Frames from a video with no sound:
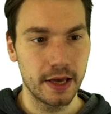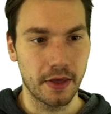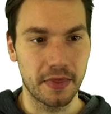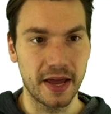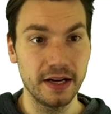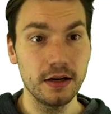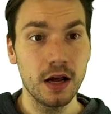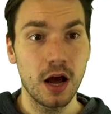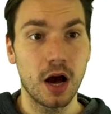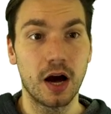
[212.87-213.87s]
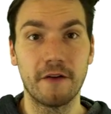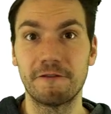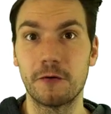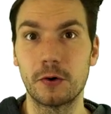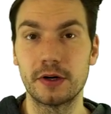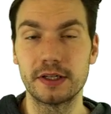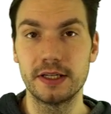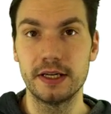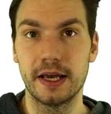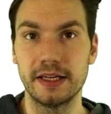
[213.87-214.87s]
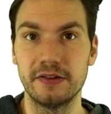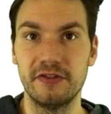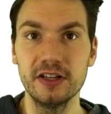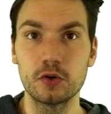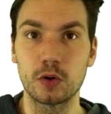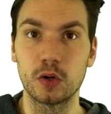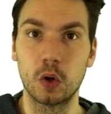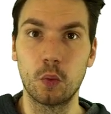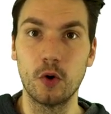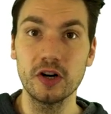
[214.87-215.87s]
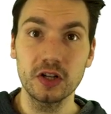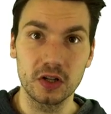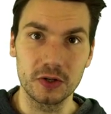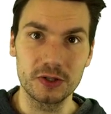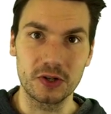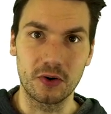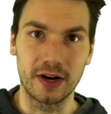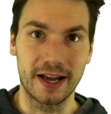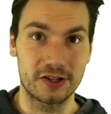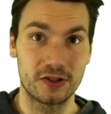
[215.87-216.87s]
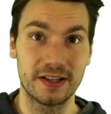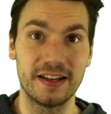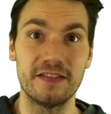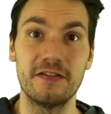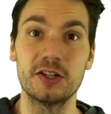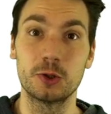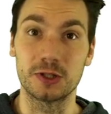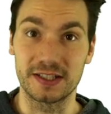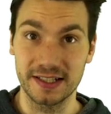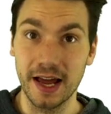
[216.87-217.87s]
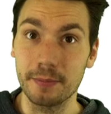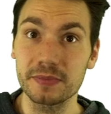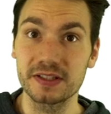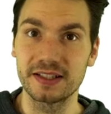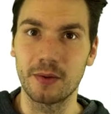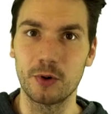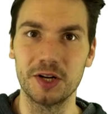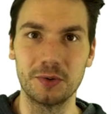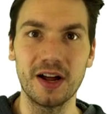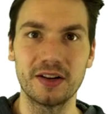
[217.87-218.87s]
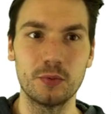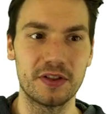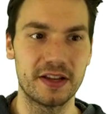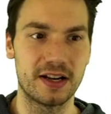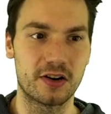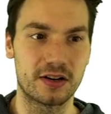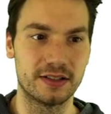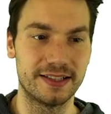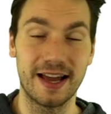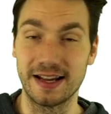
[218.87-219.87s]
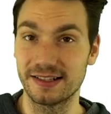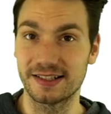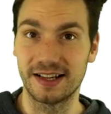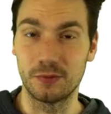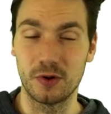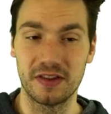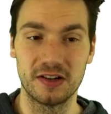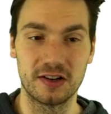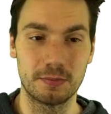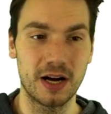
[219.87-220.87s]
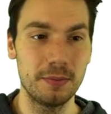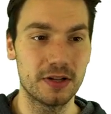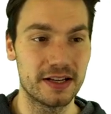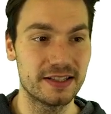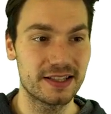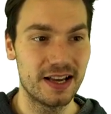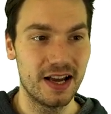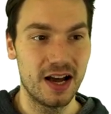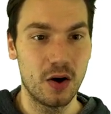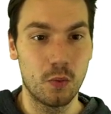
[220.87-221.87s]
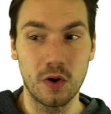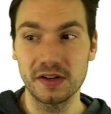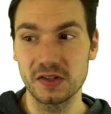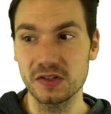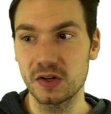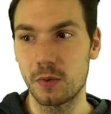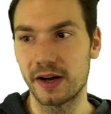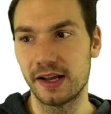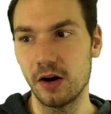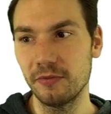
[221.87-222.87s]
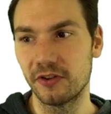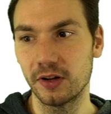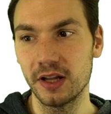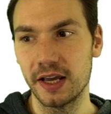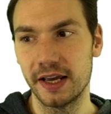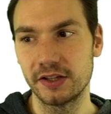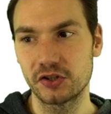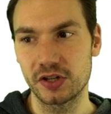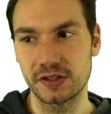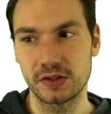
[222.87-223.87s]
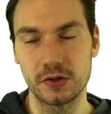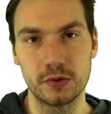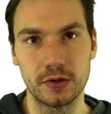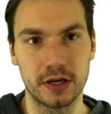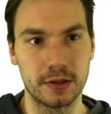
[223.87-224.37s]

Then, for the individual workloads or actual individual steps that we run within our tasks and within our pipelines, what is also quite helpful is just to